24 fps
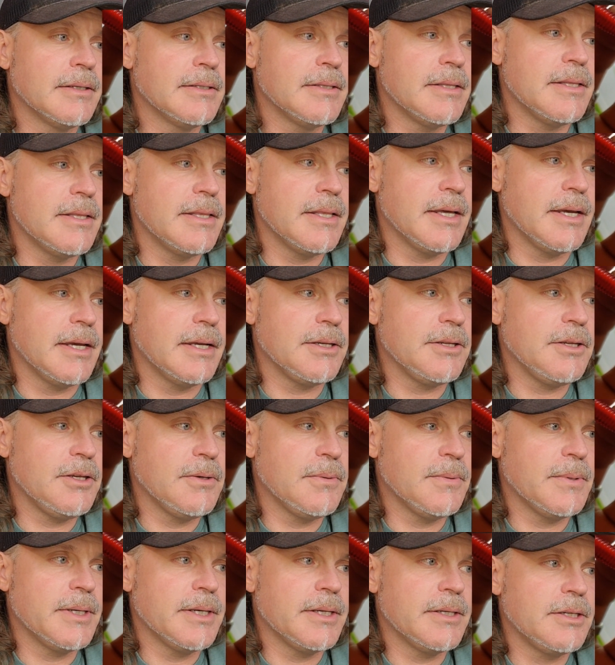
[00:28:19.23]
then you
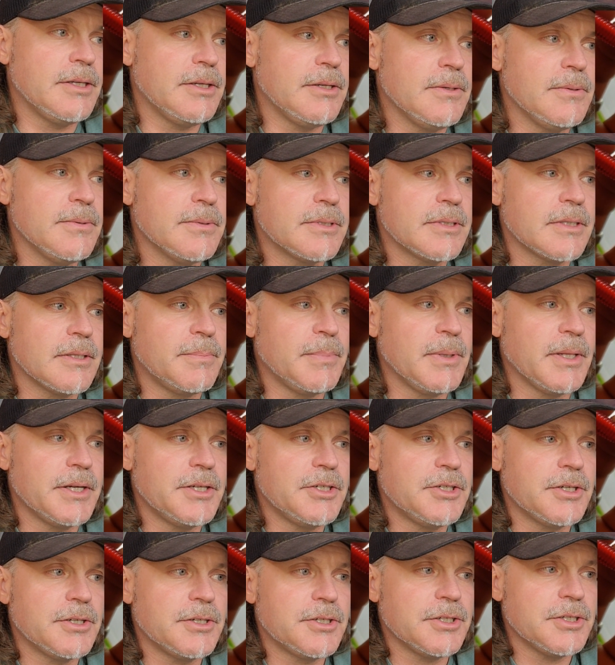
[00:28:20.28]
would use the
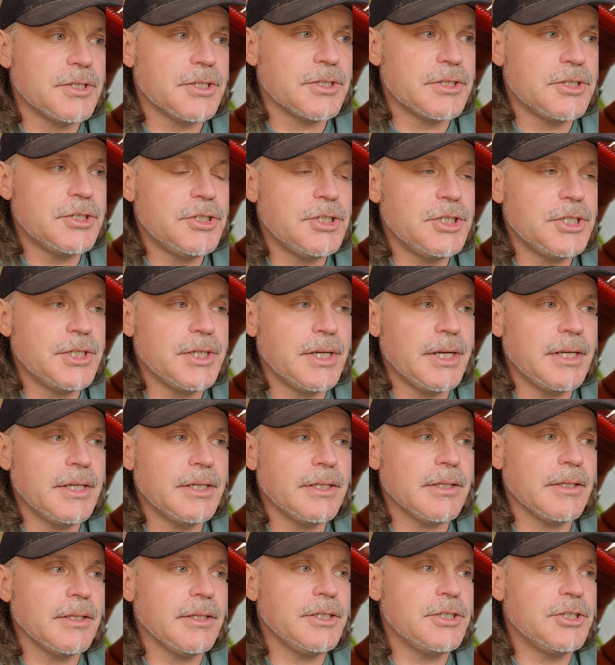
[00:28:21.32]
plunger to just
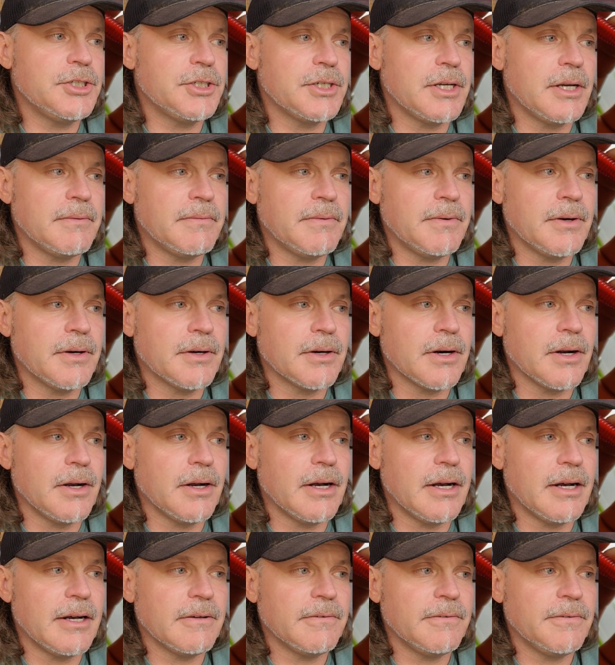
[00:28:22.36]
gently shove her
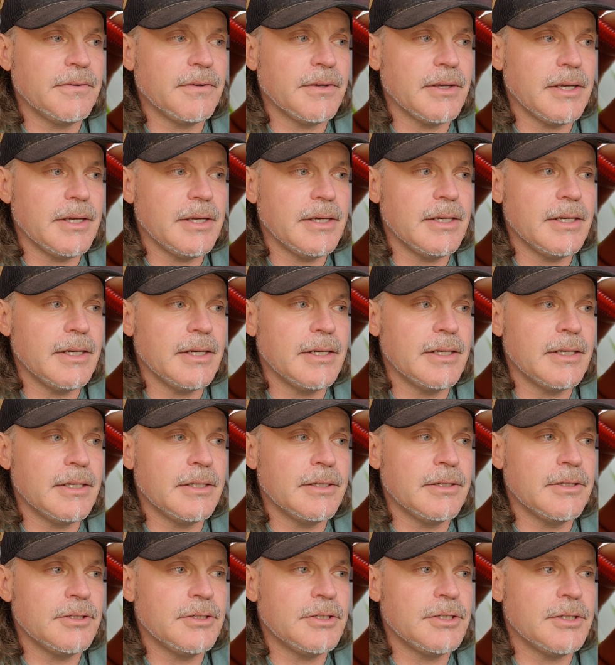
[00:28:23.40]
off
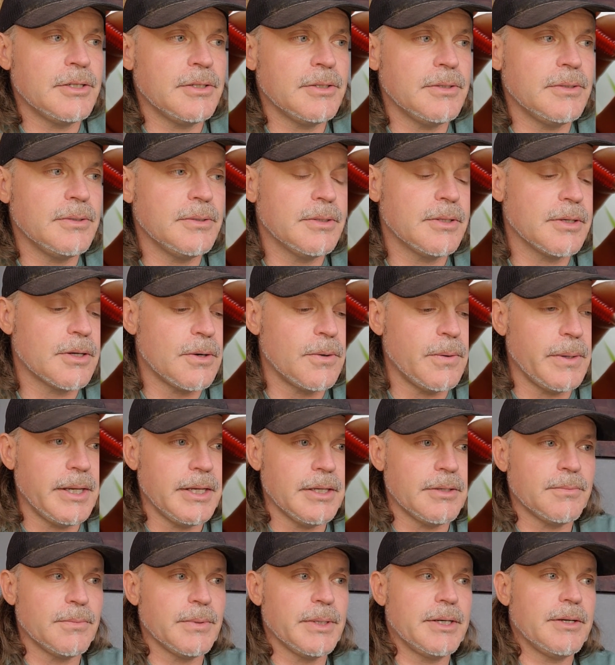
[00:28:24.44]
into the
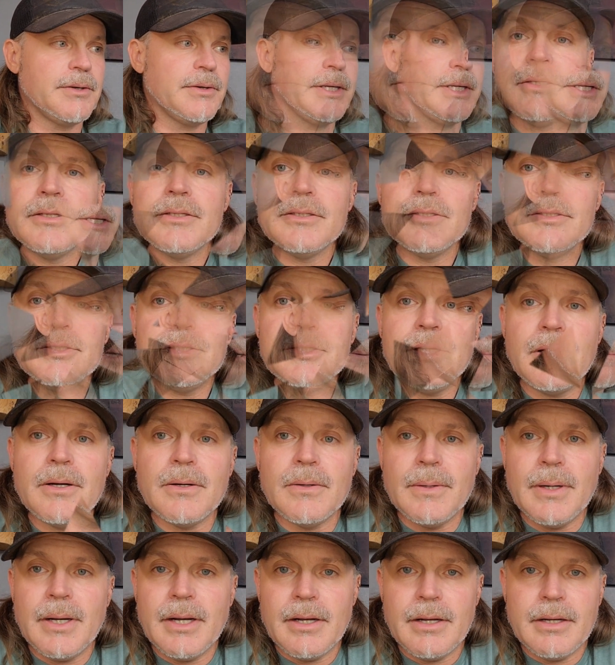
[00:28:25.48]
queen rearing cup.
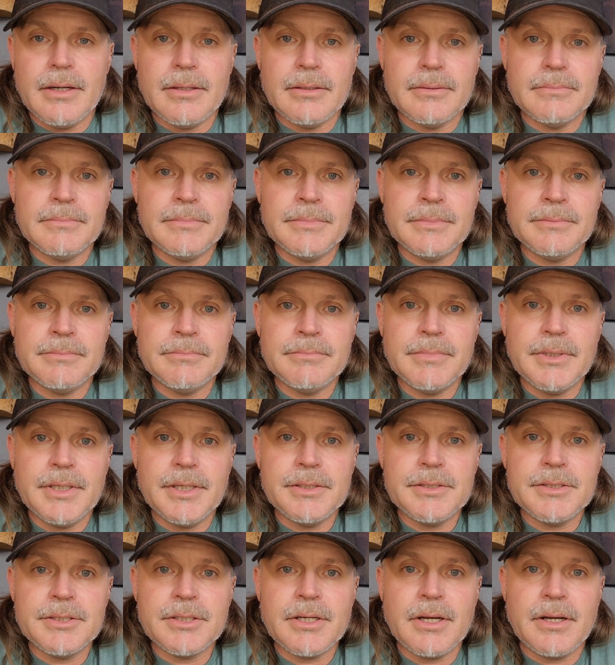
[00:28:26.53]
So
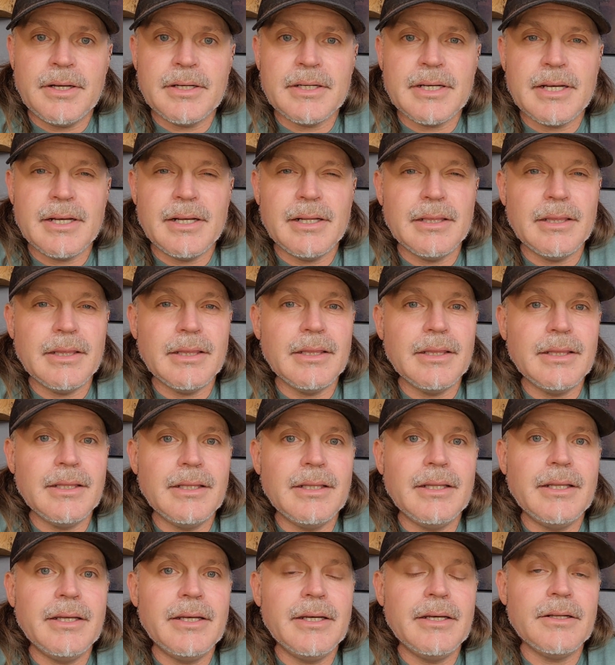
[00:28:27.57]
let's talk a
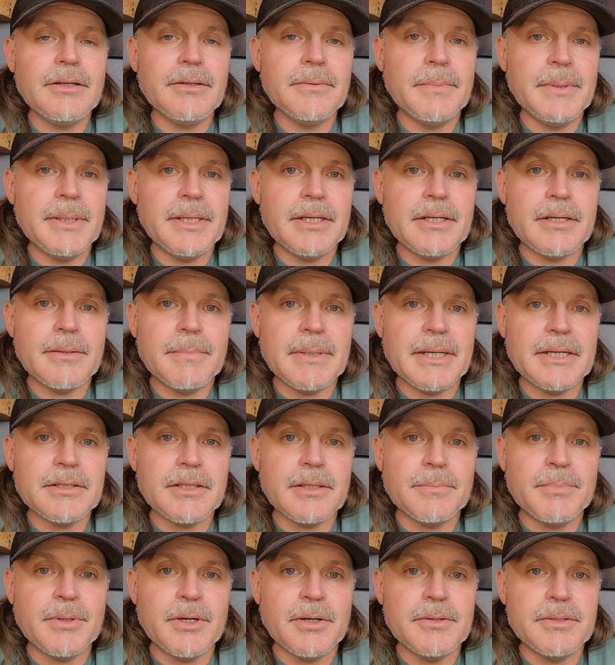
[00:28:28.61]
little bit about
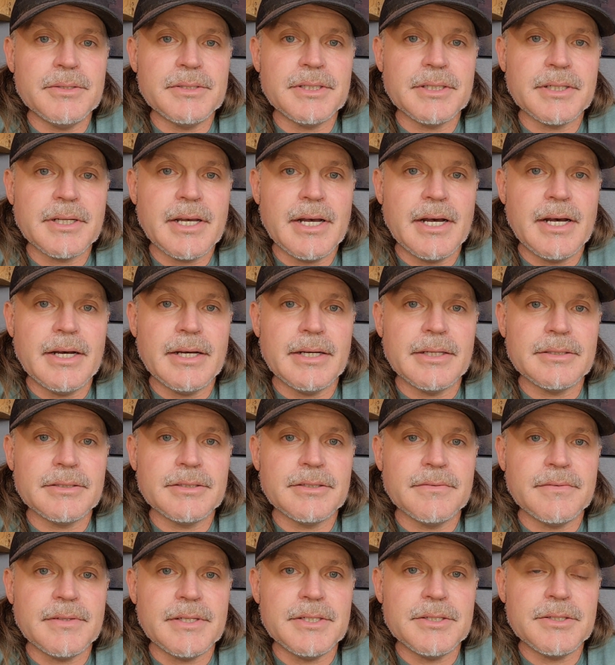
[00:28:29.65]
the pros and
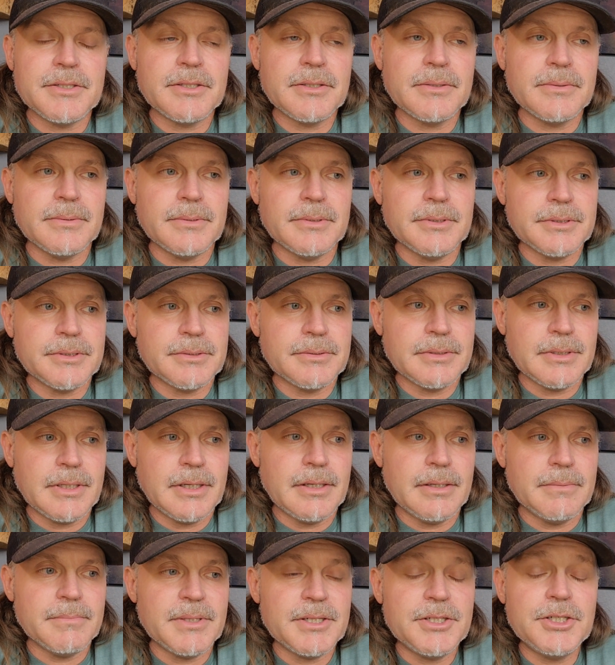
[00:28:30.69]
cons of these tools.
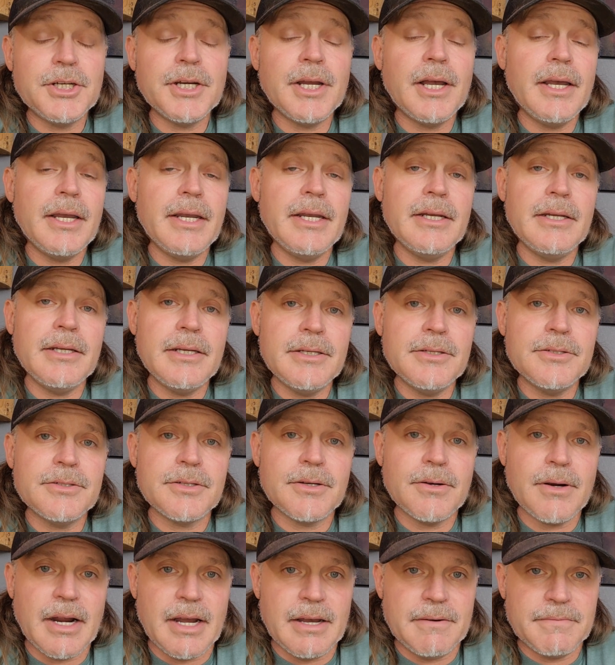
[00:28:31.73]
The Chinese
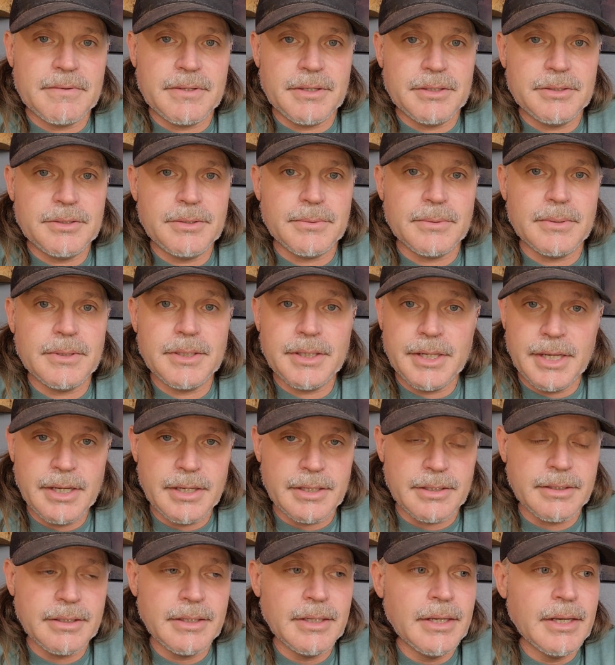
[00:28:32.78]
grafting tool,
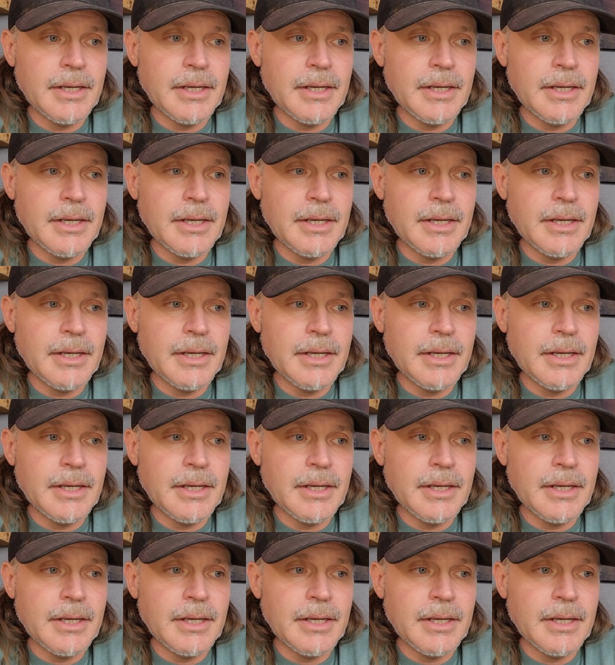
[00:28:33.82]
again,